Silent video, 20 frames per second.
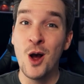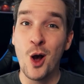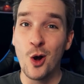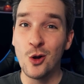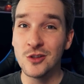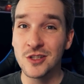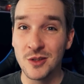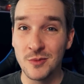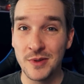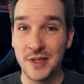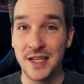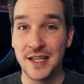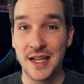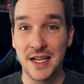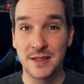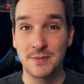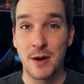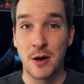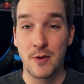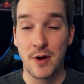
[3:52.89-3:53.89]
Ultimately,
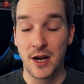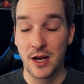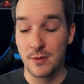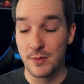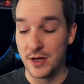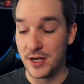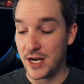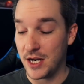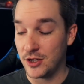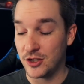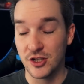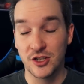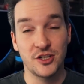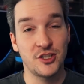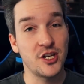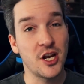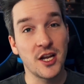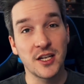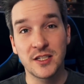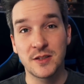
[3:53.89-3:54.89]
that's my recommendation
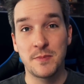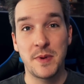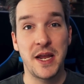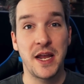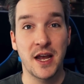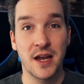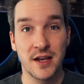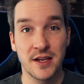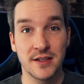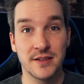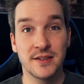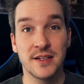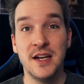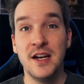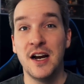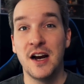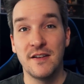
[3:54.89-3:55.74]
just because